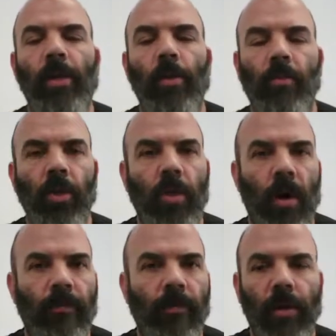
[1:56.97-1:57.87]
Imaging
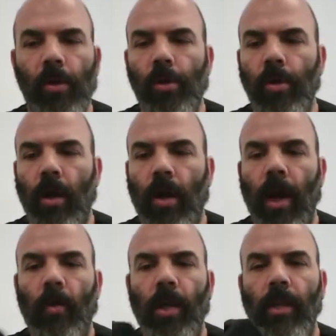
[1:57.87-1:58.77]
Conference.
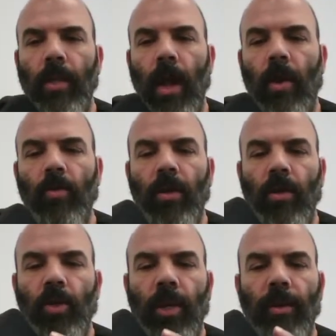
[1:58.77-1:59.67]
I went down to
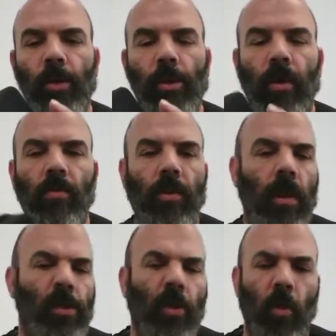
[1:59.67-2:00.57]
check things out,
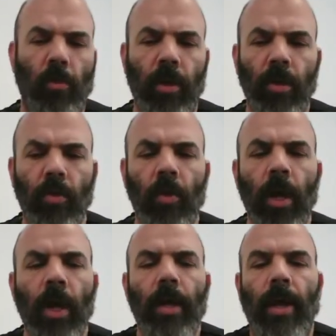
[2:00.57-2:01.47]
as I normally do,
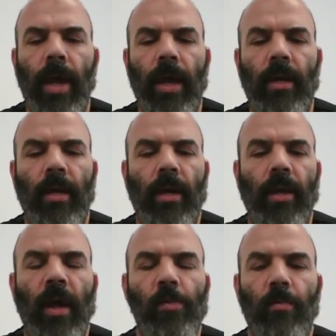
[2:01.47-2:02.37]
and the
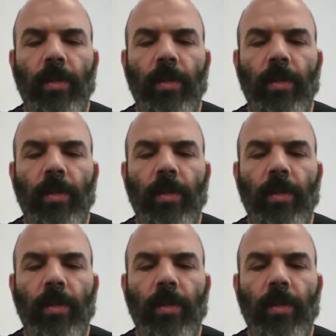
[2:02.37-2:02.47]
guys from